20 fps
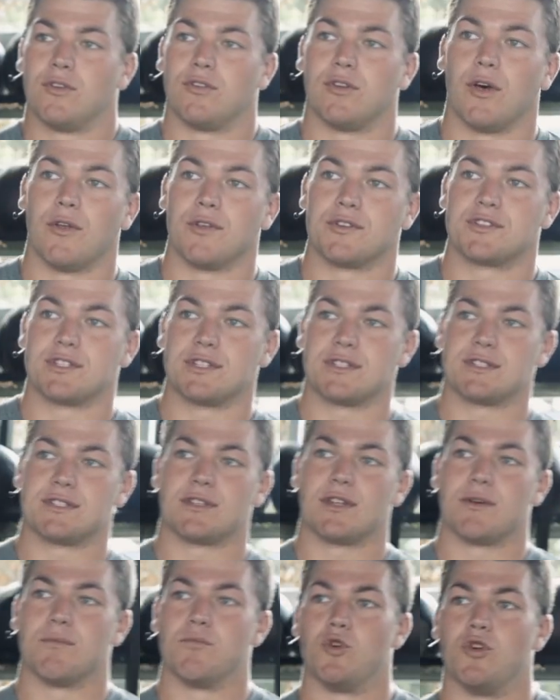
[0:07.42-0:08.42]
So this is
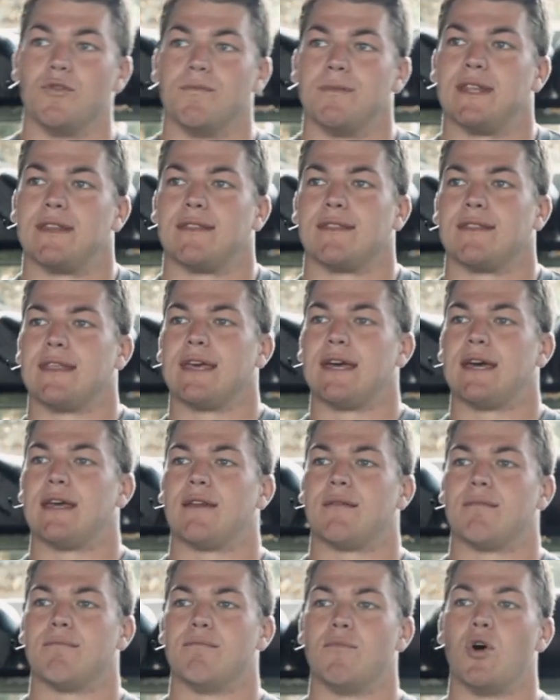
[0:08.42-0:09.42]
the movement
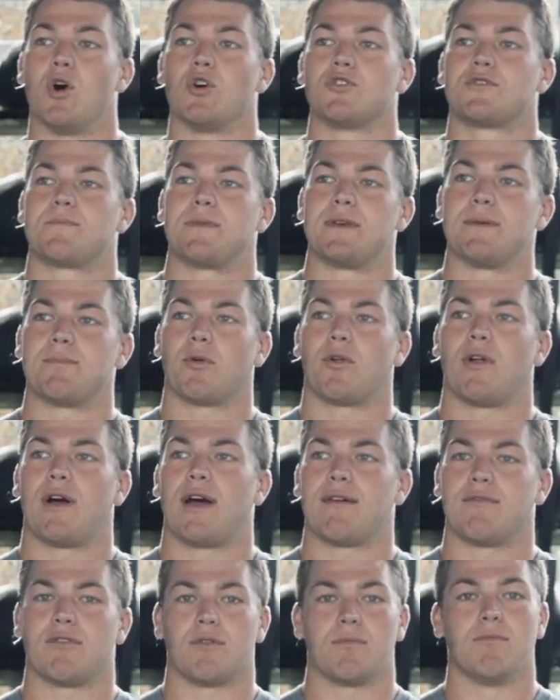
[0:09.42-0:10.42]
that most people
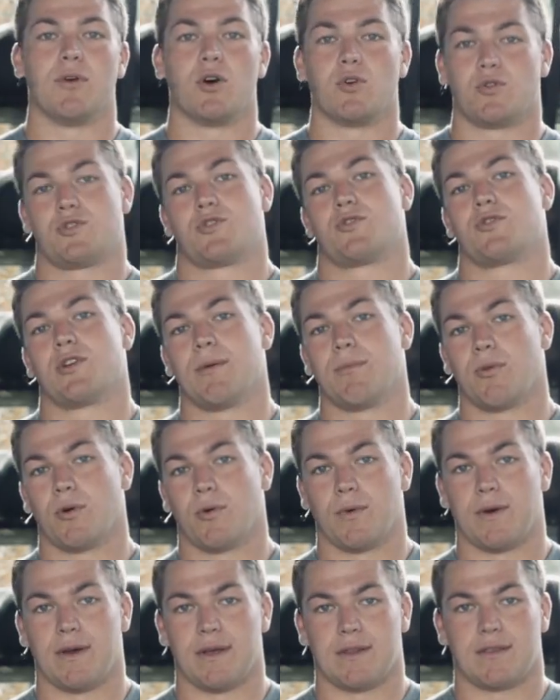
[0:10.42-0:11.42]
have the most
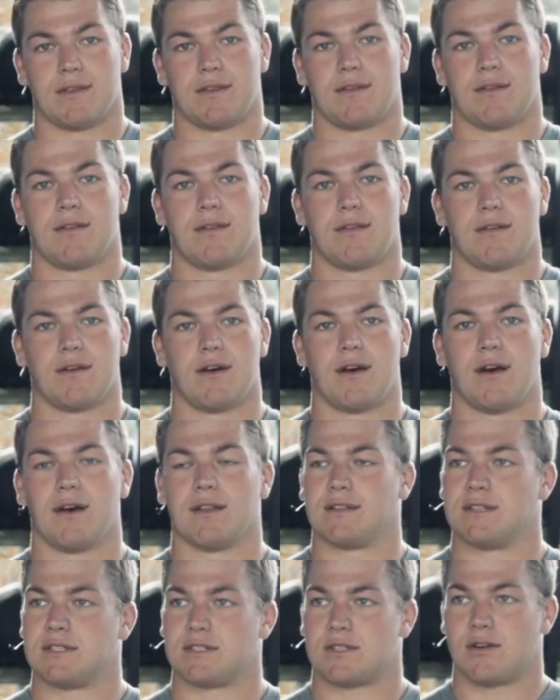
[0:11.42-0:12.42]
trouble with, at
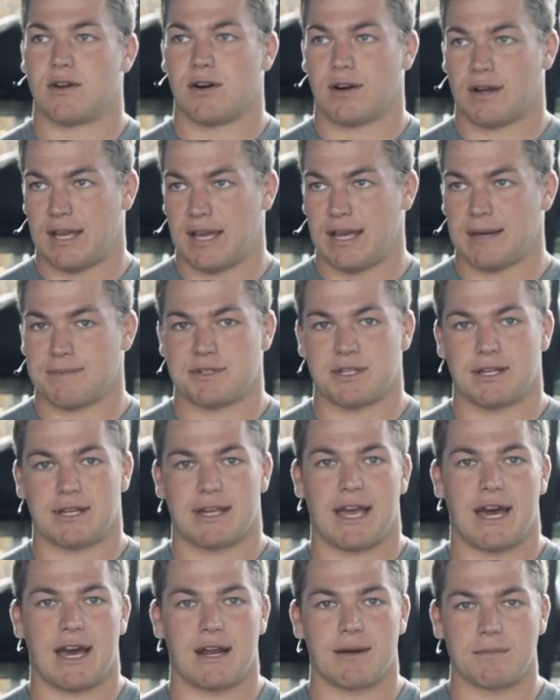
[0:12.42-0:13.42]
least in our camps and
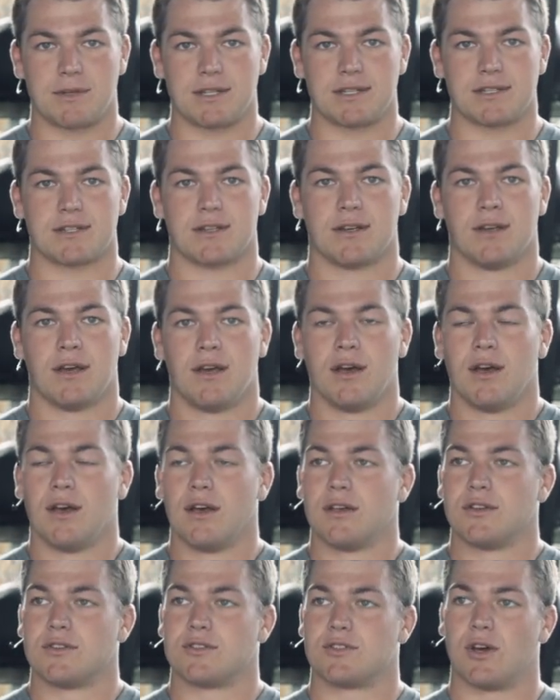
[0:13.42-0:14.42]
academies.
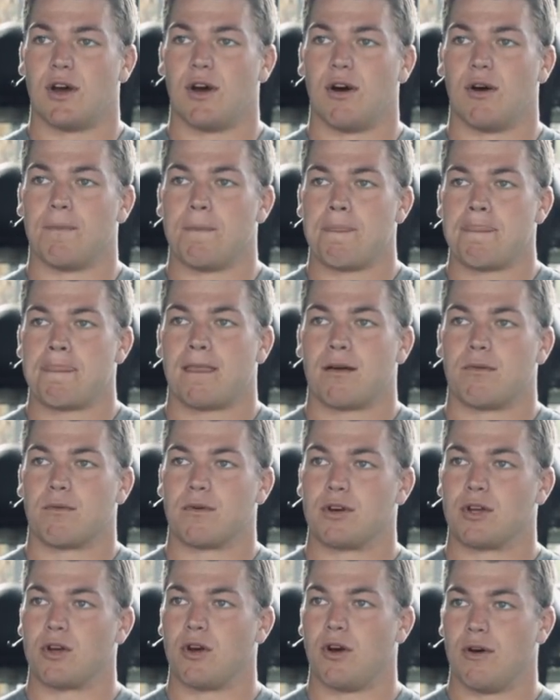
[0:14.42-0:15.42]
So
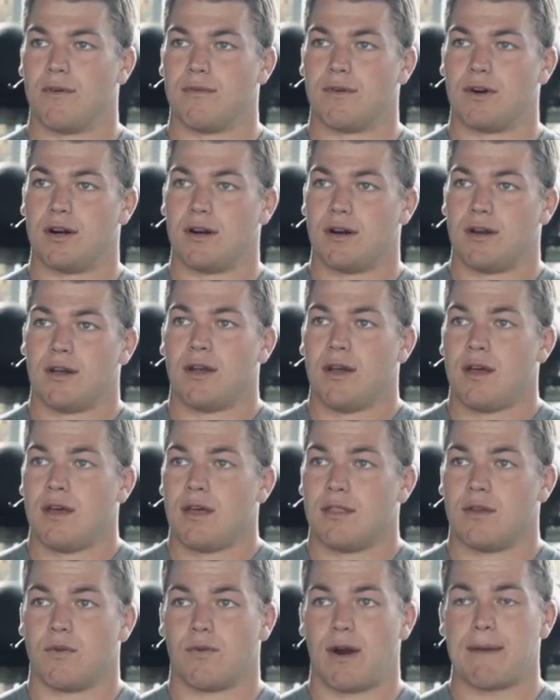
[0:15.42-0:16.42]
we're going to go over
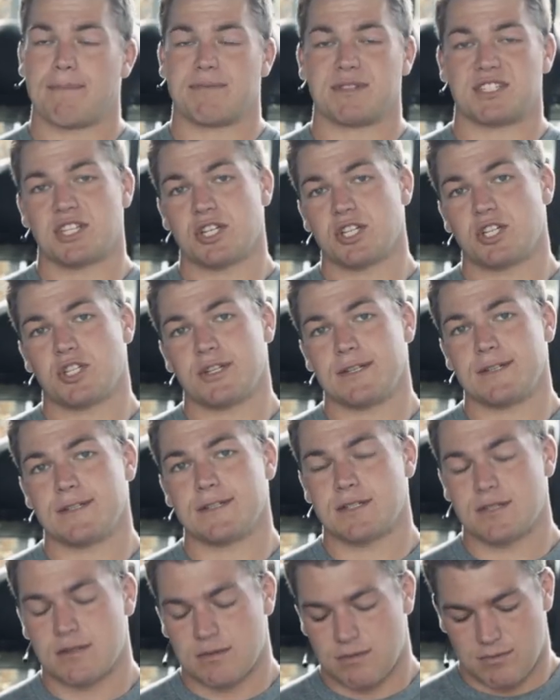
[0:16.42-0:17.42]
the right
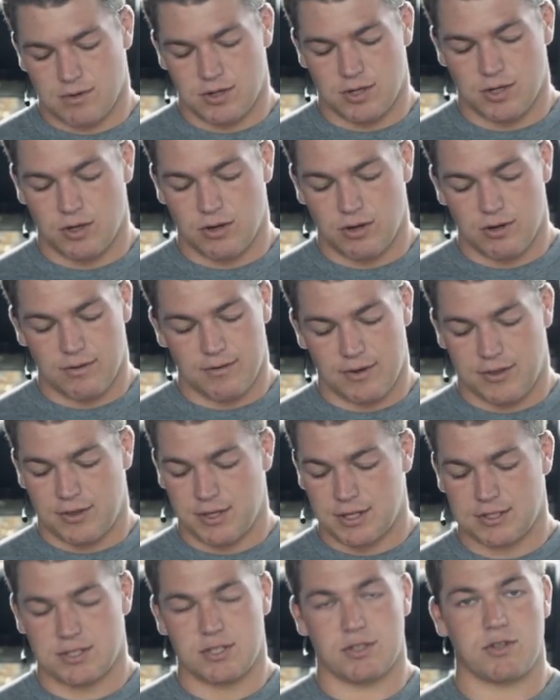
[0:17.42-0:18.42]
positions. We're going to go over
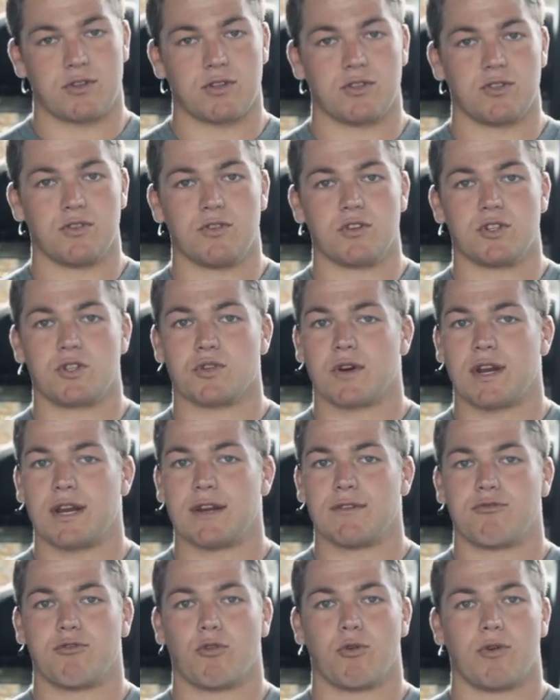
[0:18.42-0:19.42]
things that you can do to
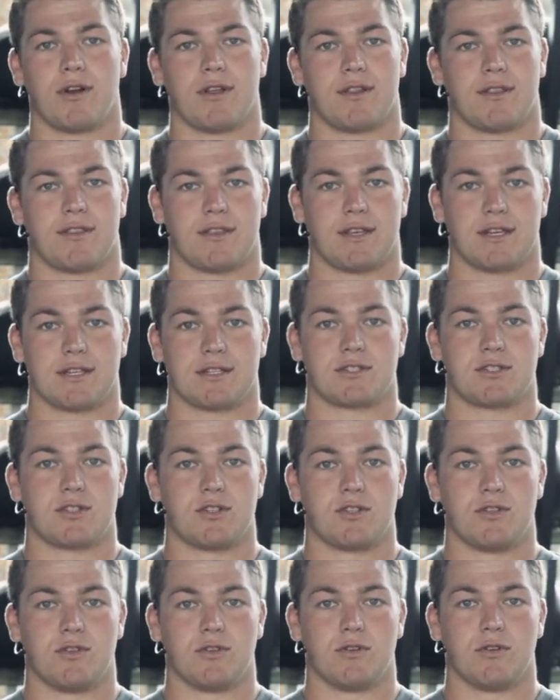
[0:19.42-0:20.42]
train for it, things to
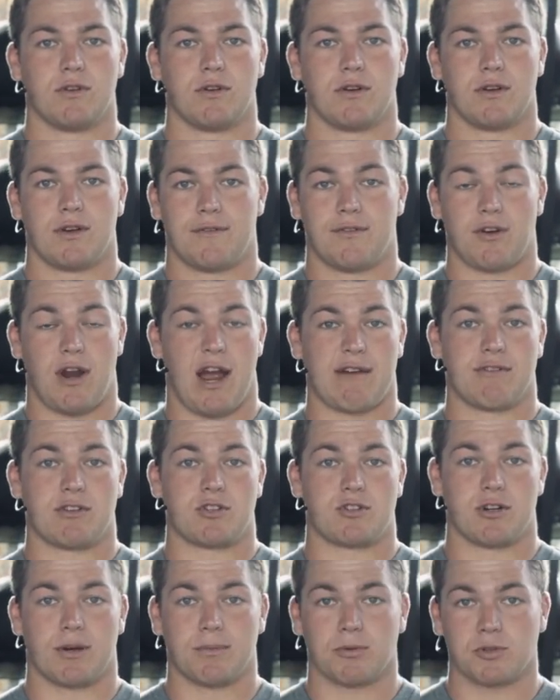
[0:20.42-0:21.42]
do if you're having
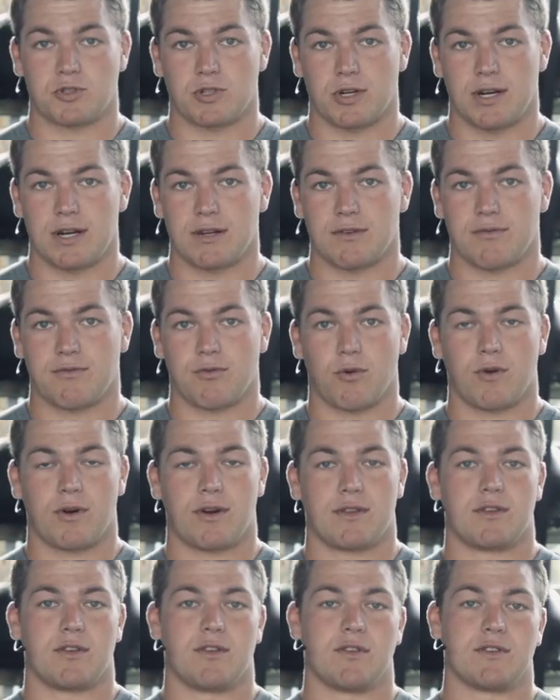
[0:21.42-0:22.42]
trouble training for
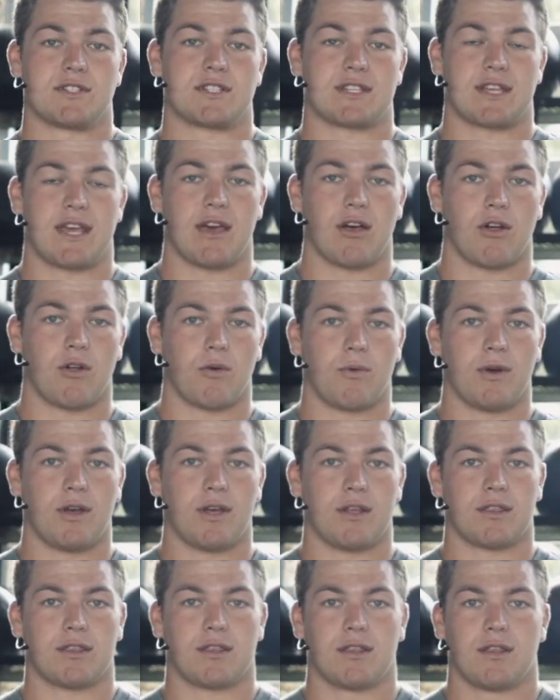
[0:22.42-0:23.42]
it that you can scale
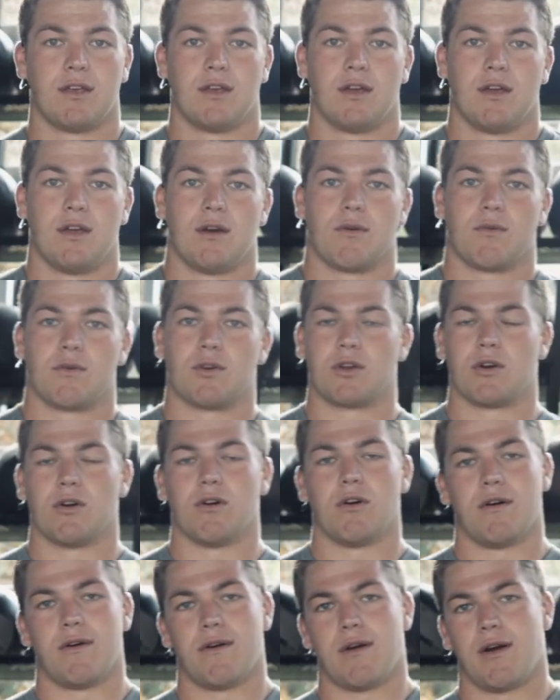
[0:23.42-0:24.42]
with. We're going to
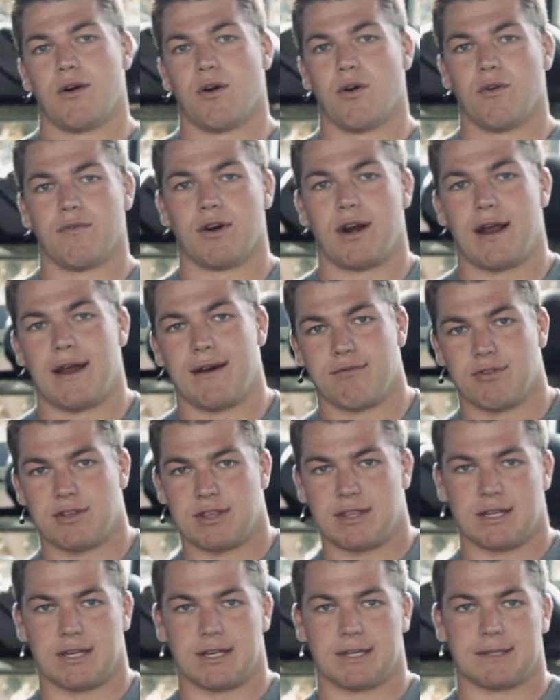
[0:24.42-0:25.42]
go over
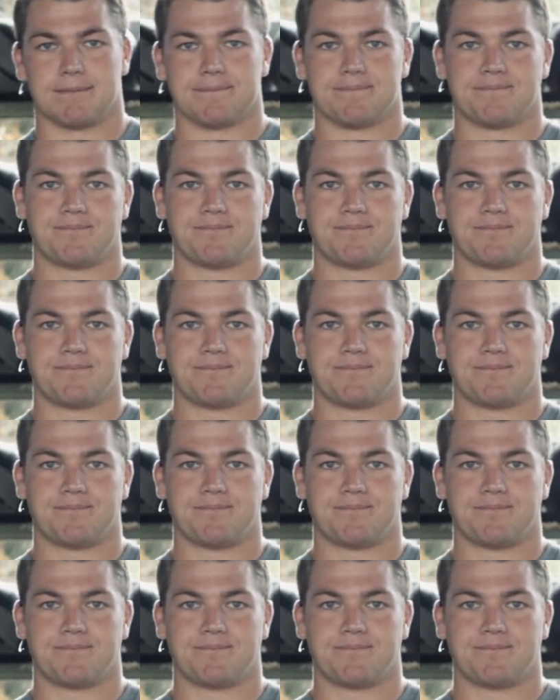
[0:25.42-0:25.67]
everything.